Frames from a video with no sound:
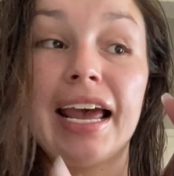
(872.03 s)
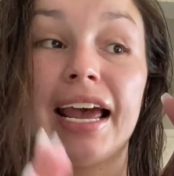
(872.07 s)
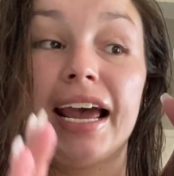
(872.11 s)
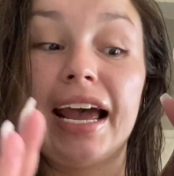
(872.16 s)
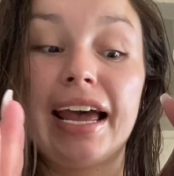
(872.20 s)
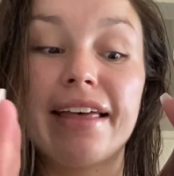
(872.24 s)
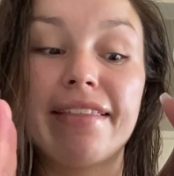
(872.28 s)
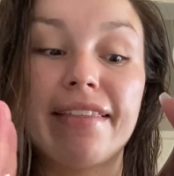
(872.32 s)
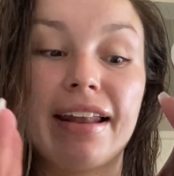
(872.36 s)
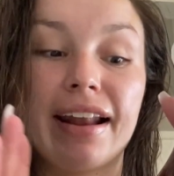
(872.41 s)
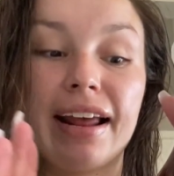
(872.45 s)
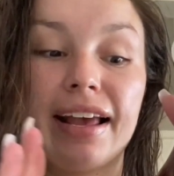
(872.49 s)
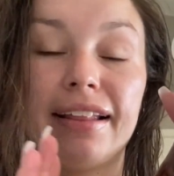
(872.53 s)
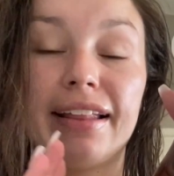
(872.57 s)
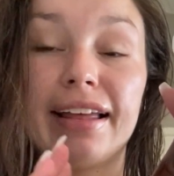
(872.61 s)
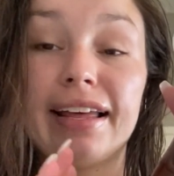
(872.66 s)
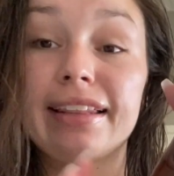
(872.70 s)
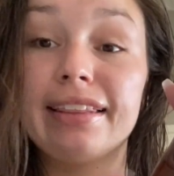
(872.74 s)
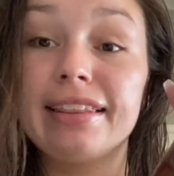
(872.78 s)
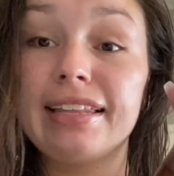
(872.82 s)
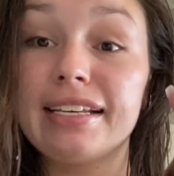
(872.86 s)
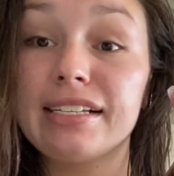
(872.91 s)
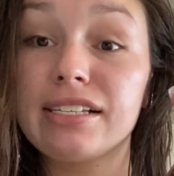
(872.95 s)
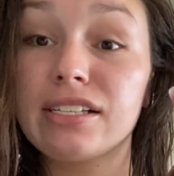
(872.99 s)
And then I
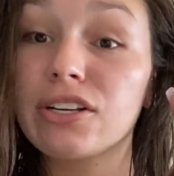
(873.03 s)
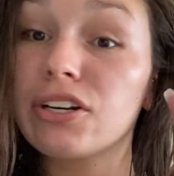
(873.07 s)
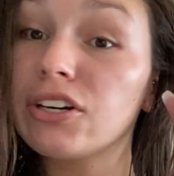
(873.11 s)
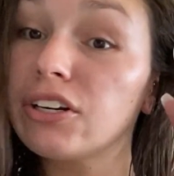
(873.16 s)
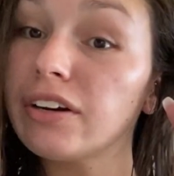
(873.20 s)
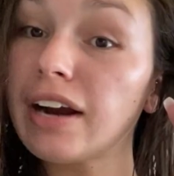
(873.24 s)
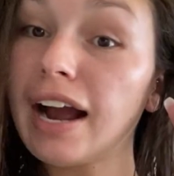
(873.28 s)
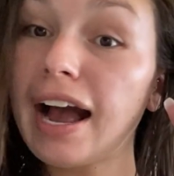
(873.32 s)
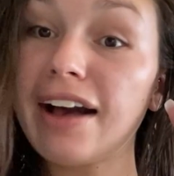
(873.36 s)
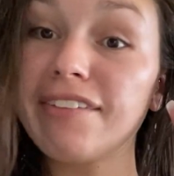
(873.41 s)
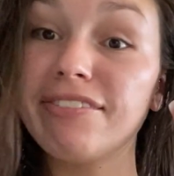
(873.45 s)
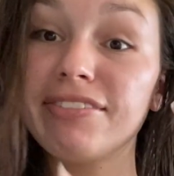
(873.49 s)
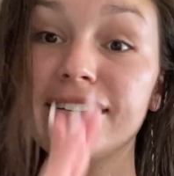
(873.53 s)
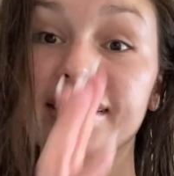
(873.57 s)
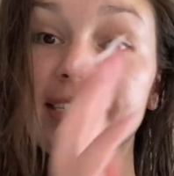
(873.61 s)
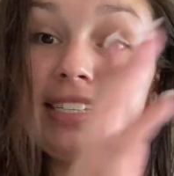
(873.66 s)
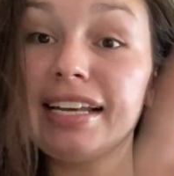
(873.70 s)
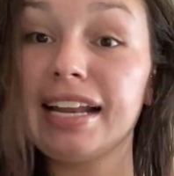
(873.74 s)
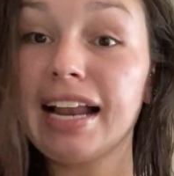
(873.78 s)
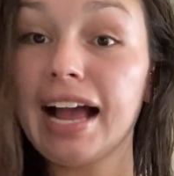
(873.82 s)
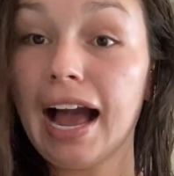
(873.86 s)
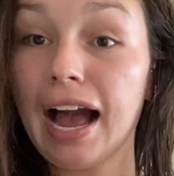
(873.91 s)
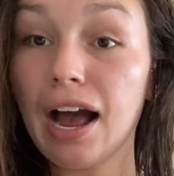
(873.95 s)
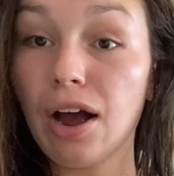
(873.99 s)
let this carafe
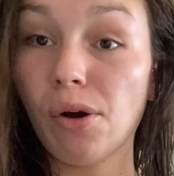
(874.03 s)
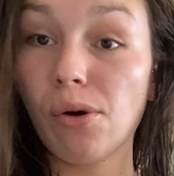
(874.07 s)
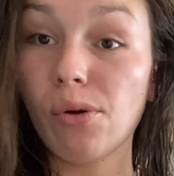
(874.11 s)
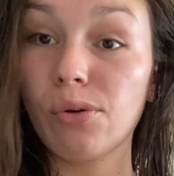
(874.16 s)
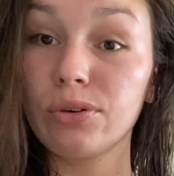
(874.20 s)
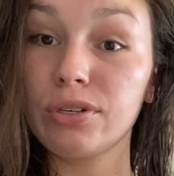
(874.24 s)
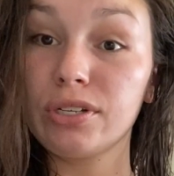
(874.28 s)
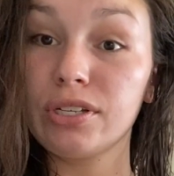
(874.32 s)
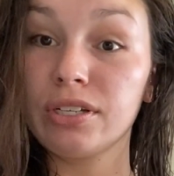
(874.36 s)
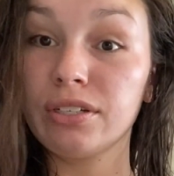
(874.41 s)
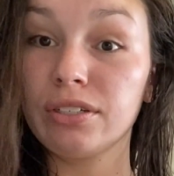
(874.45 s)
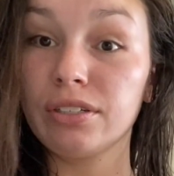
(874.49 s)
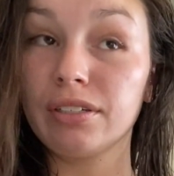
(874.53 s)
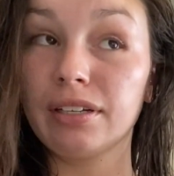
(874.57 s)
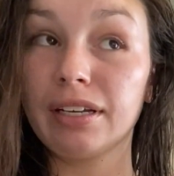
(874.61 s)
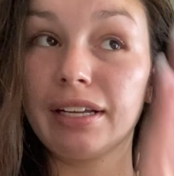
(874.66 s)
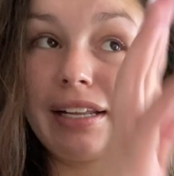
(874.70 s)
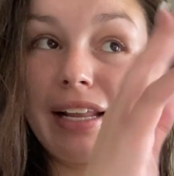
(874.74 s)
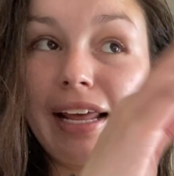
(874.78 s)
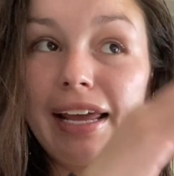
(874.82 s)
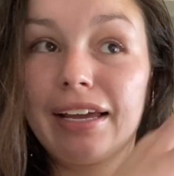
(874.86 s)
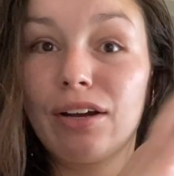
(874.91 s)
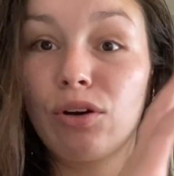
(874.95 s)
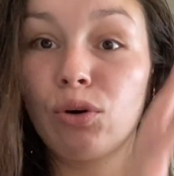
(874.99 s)
sit out and,
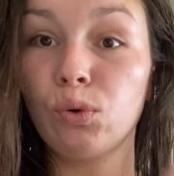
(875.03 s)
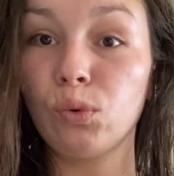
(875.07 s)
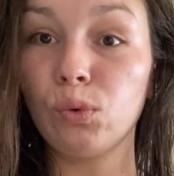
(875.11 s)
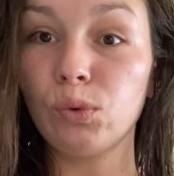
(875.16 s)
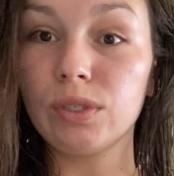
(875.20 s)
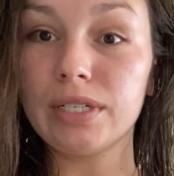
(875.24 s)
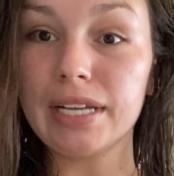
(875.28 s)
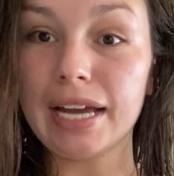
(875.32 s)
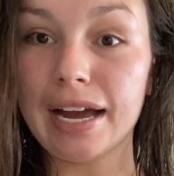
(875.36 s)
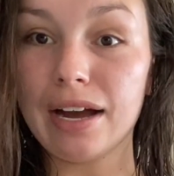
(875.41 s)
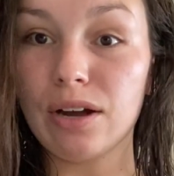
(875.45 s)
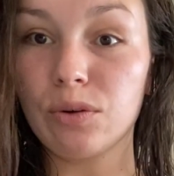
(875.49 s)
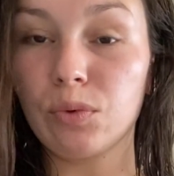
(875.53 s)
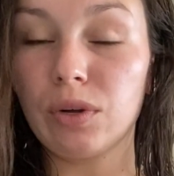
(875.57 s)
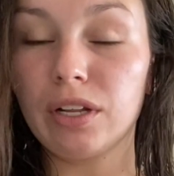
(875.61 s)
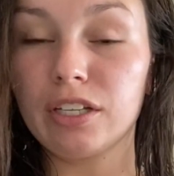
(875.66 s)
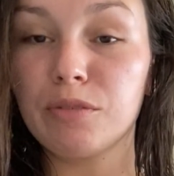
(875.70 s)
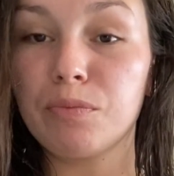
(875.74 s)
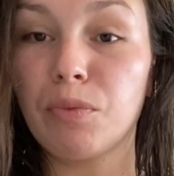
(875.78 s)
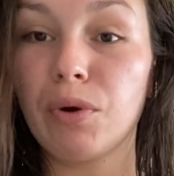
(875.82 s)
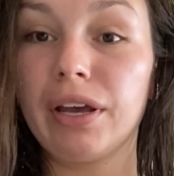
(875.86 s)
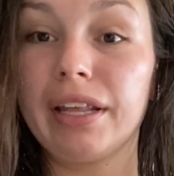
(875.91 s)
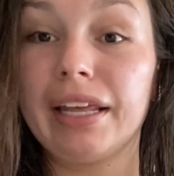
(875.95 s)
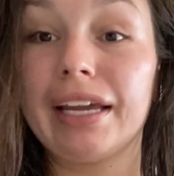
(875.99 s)
like, cool down while it's
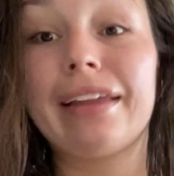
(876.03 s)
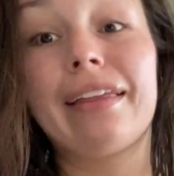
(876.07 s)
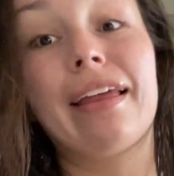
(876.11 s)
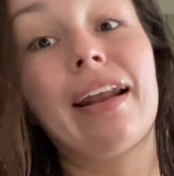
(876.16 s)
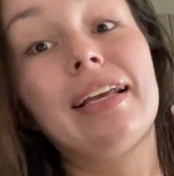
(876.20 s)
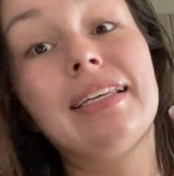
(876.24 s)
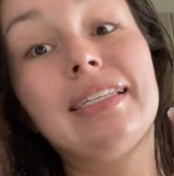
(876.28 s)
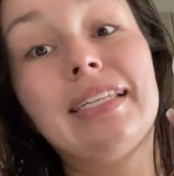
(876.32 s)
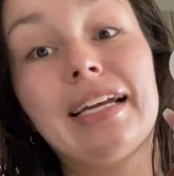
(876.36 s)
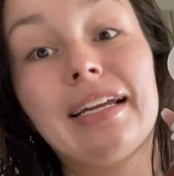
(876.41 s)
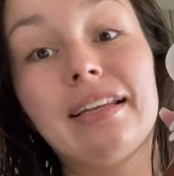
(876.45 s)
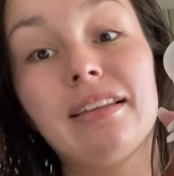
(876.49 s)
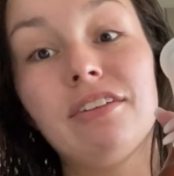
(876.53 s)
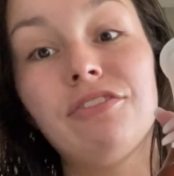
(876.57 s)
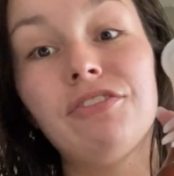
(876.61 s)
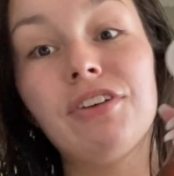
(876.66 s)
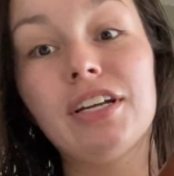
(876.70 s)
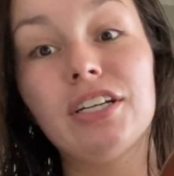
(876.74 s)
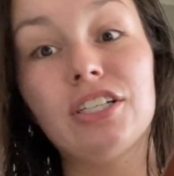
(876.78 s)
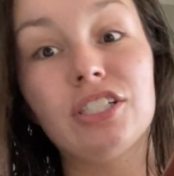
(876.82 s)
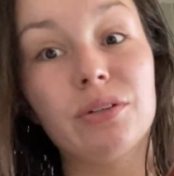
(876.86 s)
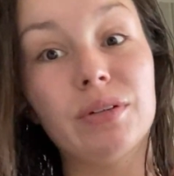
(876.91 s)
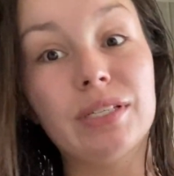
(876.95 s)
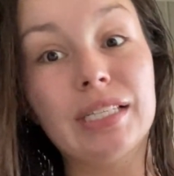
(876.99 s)
boiling. And then I stick it in the
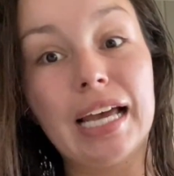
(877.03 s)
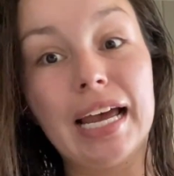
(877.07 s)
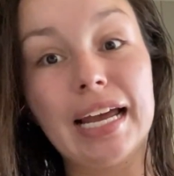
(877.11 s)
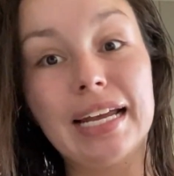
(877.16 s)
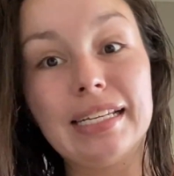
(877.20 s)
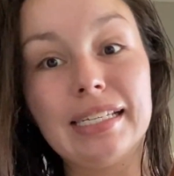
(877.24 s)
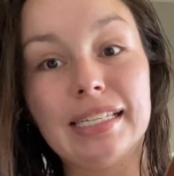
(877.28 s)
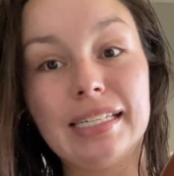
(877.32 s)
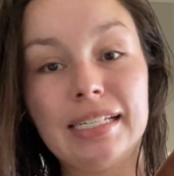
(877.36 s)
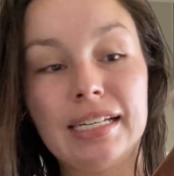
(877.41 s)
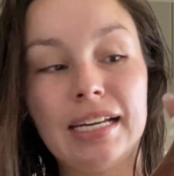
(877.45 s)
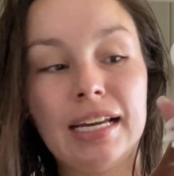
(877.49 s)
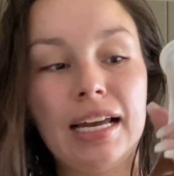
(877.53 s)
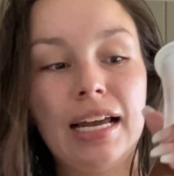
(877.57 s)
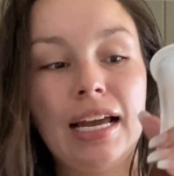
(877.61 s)
fridge so it's iced.